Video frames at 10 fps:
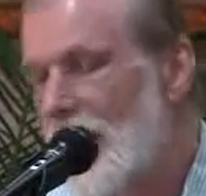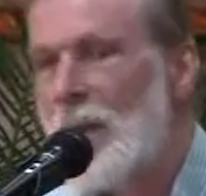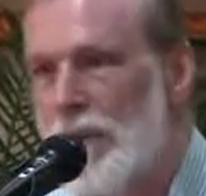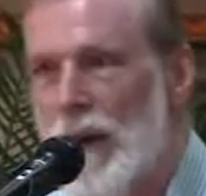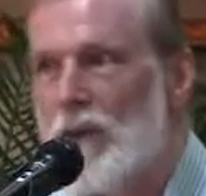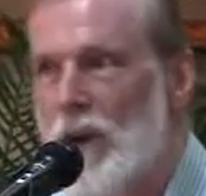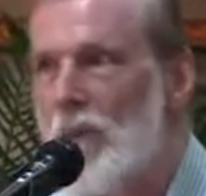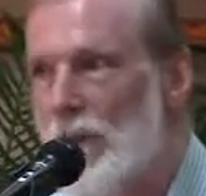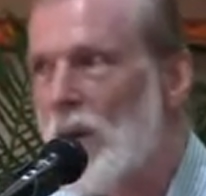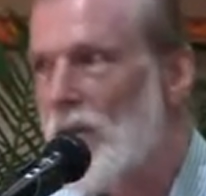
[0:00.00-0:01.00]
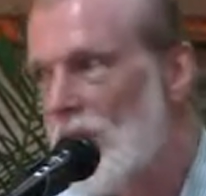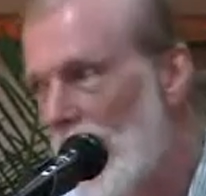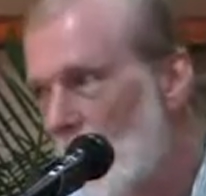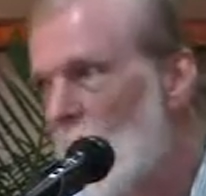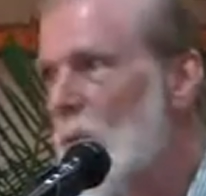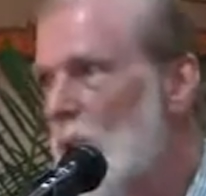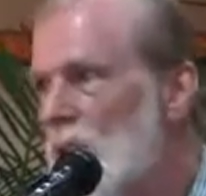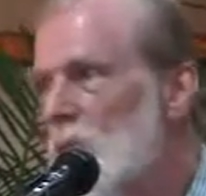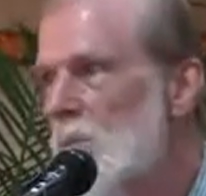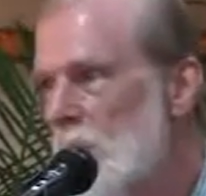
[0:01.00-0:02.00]
It's a philosophical statement
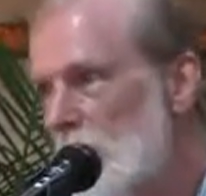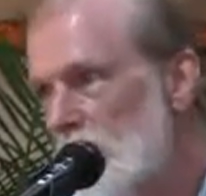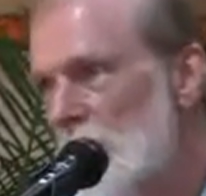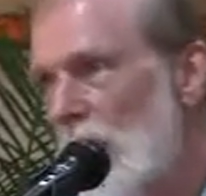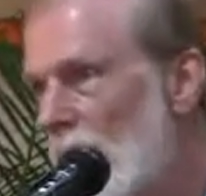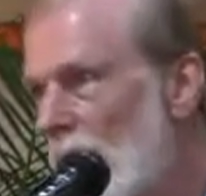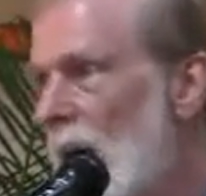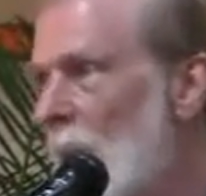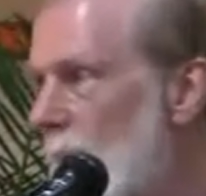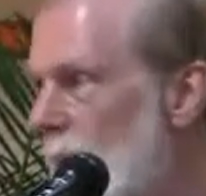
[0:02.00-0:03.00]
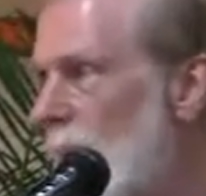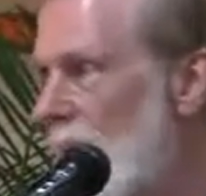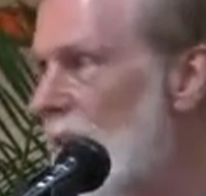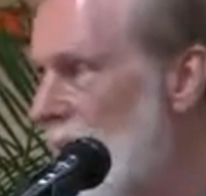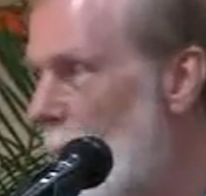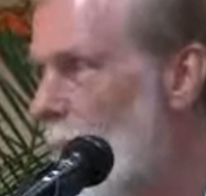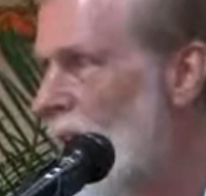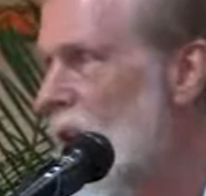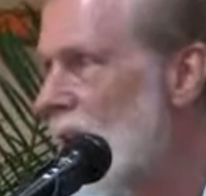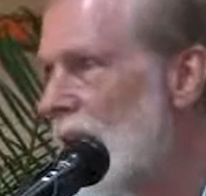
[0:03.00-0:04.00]
which Shankara
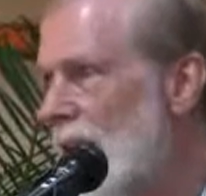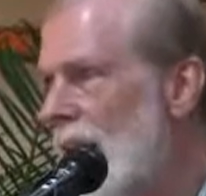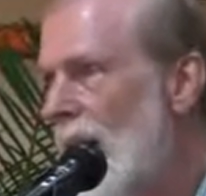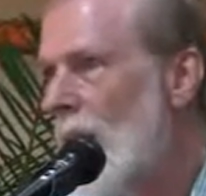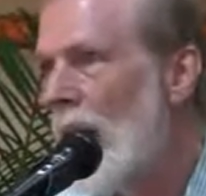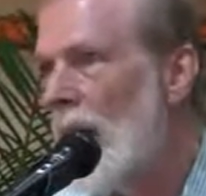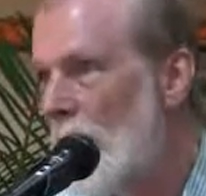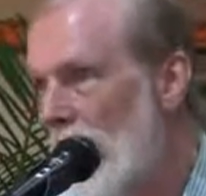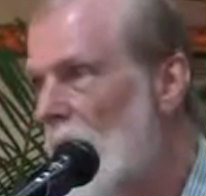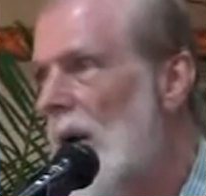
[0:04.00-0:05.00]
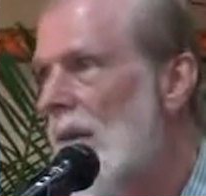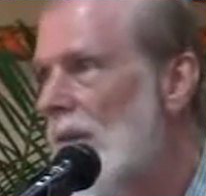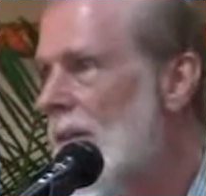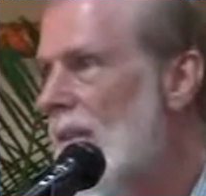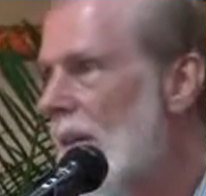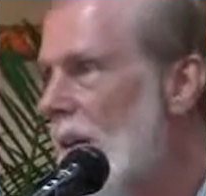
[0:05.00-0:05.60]
establishes by rigorous